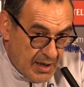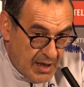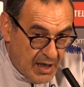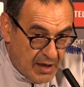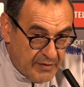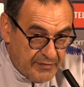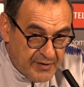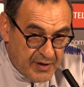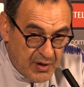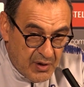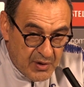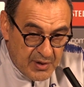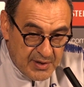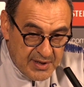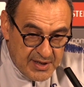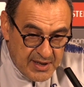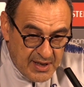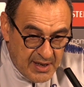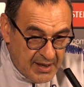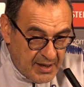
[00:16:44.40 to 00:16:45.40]
Of
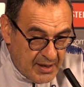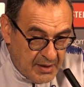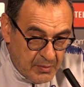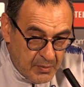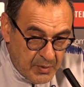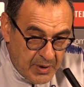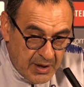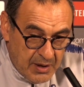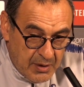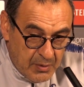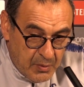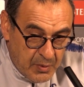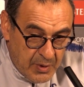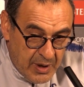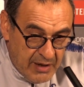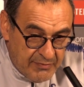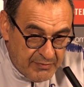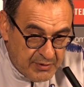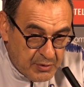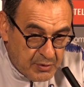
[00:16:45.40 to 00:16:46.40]
course, uh, we we
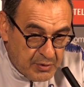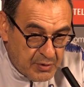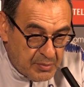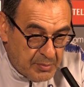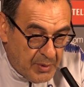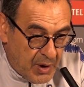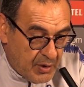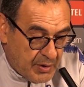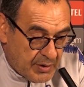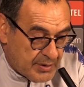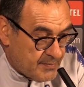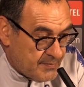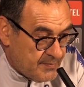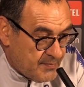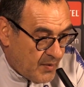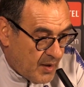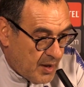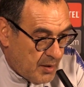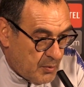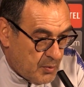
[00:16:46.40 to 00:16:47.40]
have to do more.
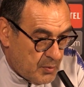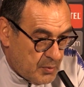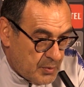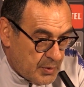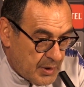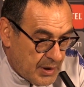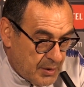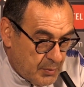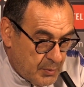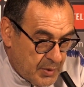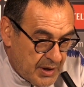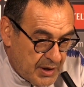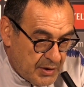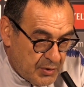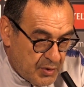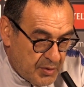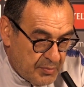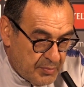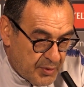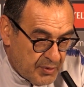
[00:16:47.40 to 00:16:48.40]
We we need
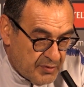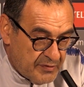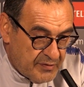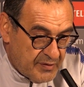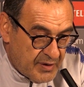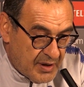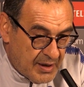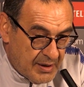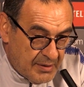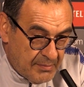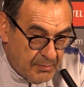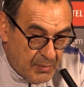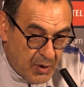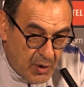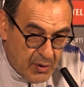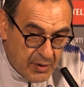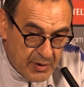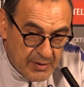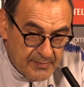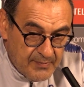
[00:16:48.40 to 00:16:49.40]
to improve uh,
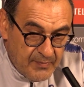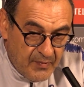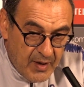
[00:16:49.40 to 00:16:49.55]
more.